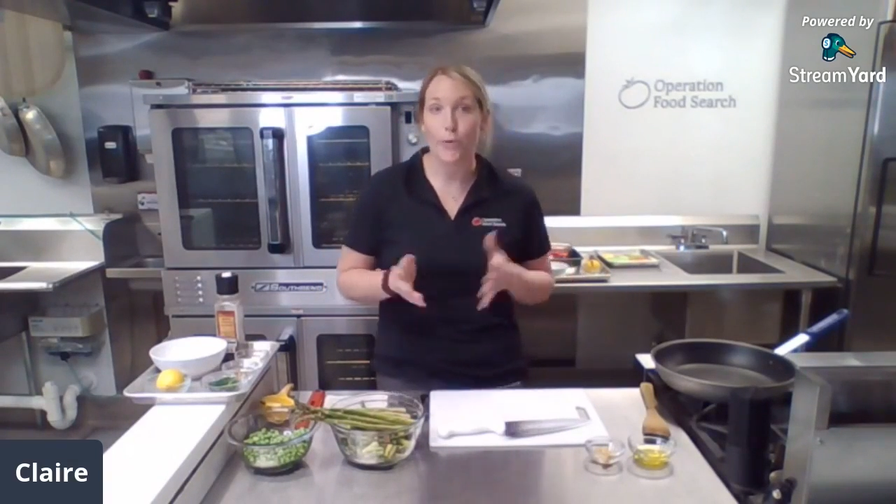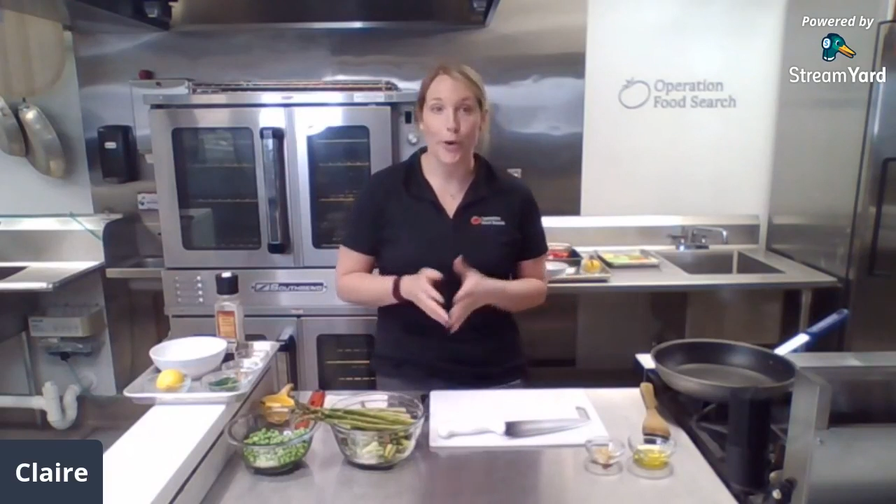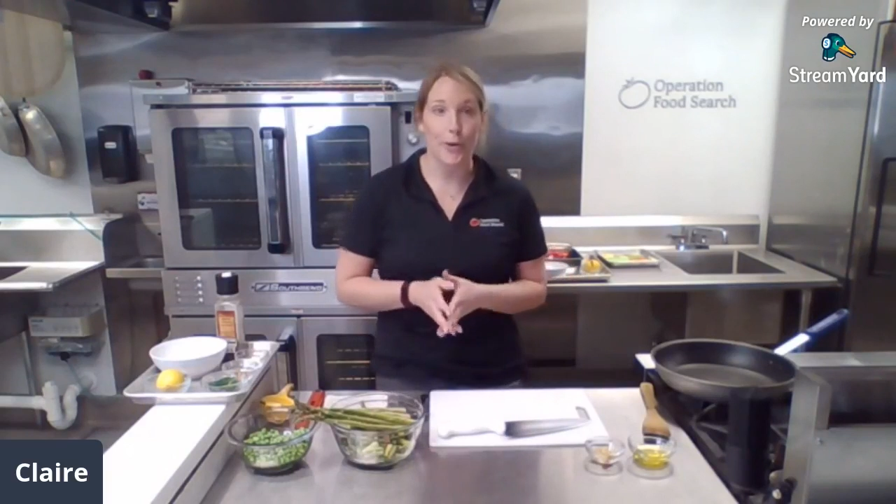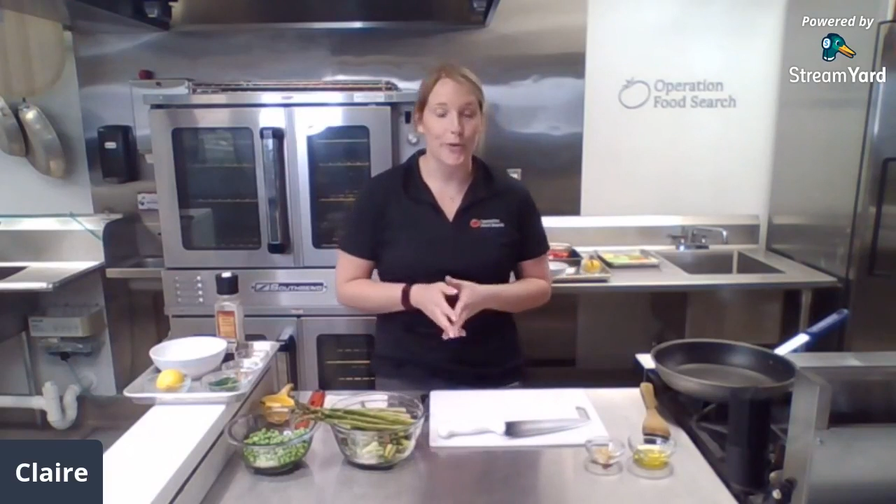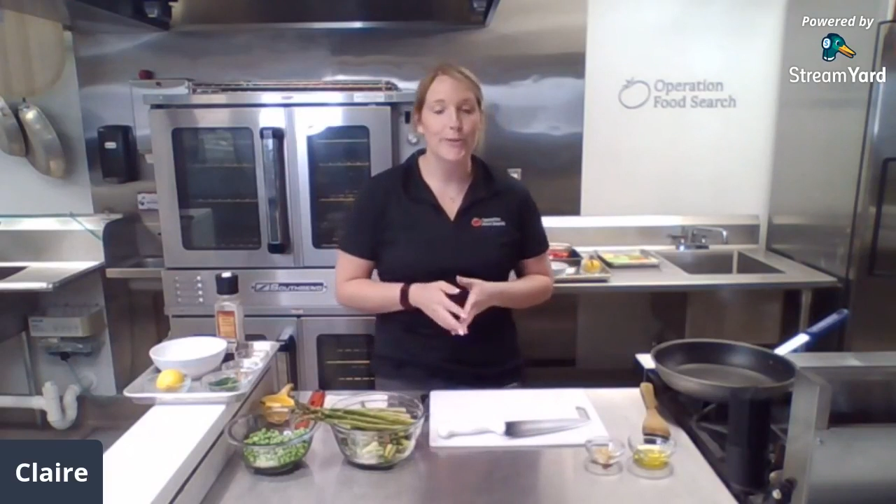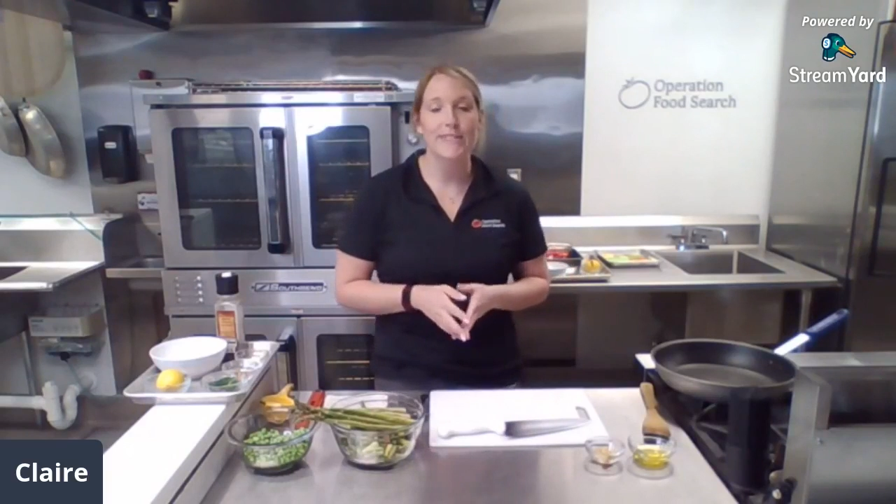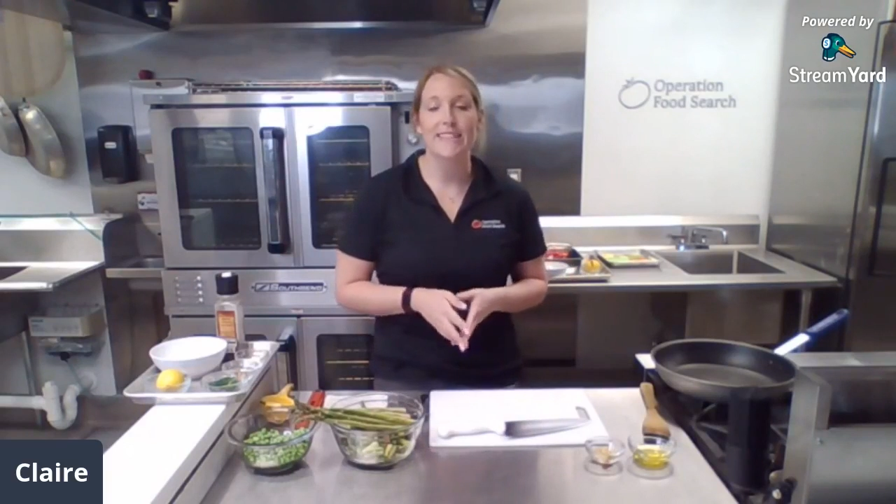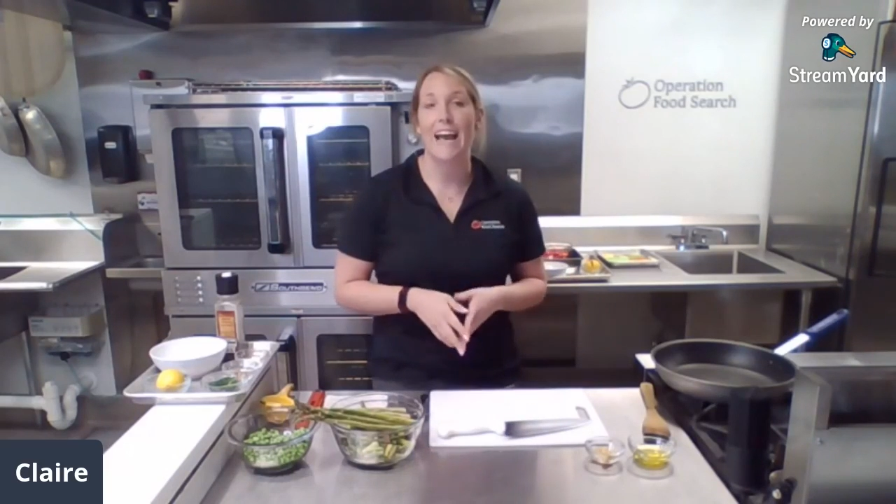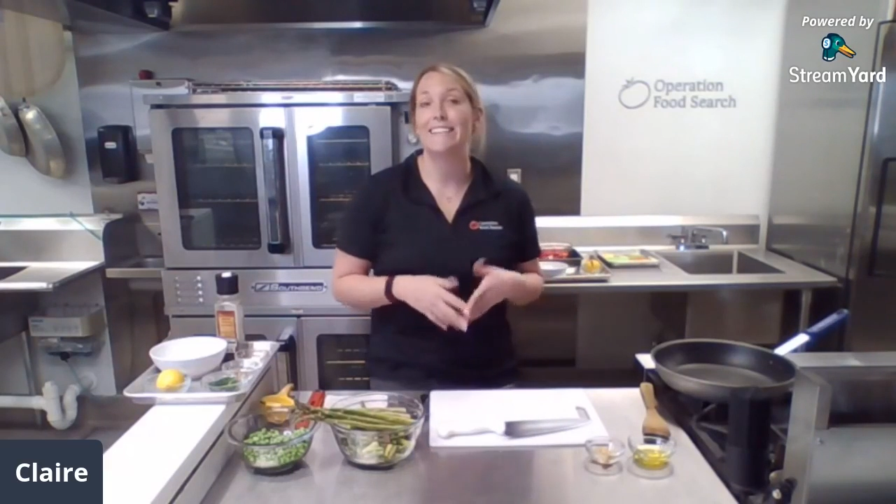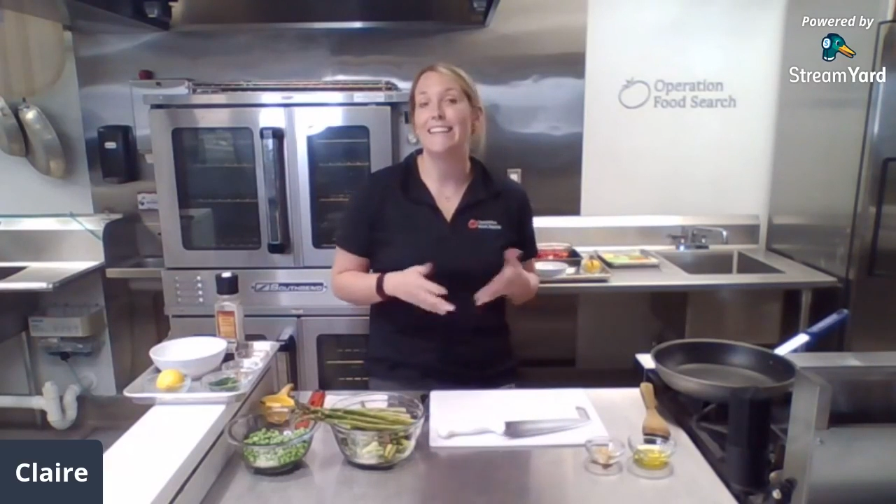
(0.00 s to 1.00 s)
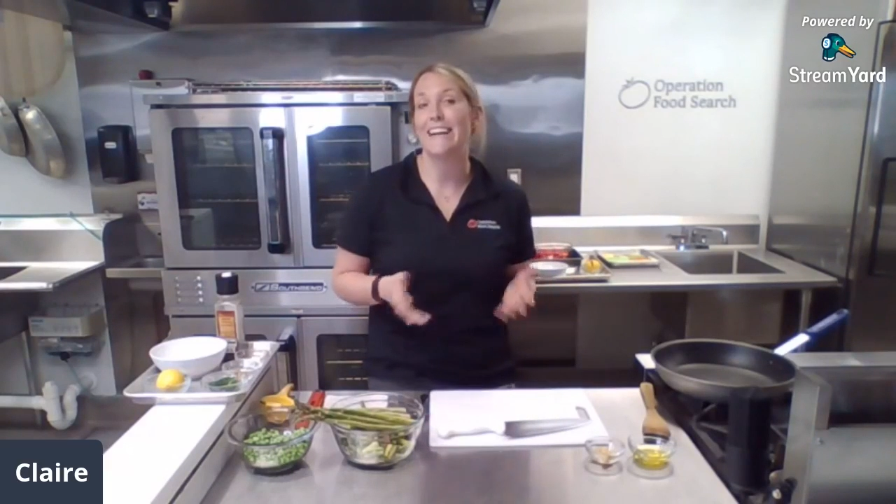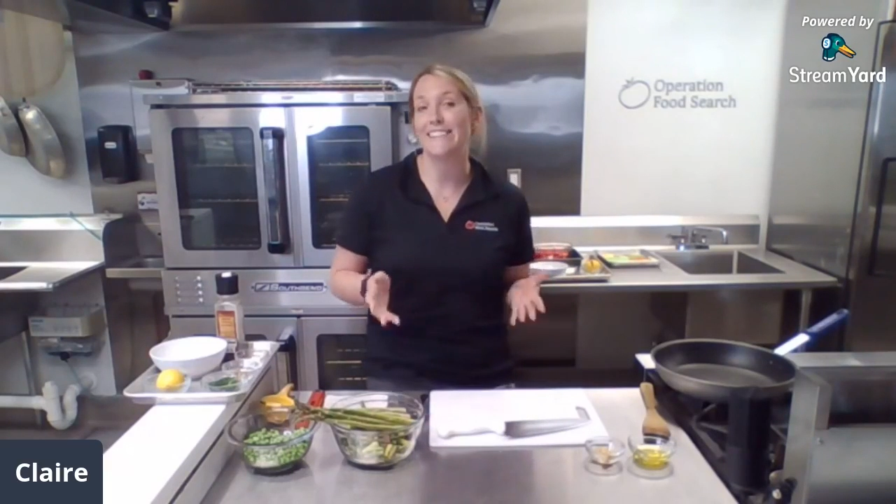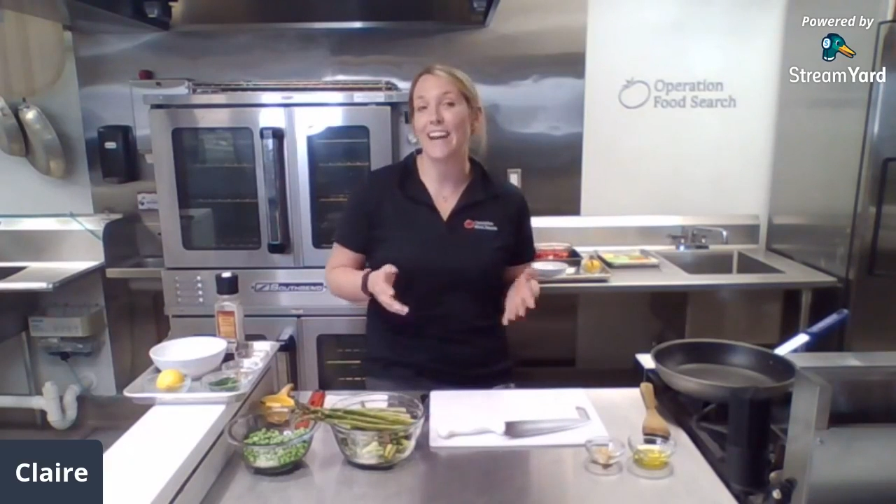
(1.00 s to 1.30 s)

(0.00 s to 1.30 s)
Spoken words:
produce and test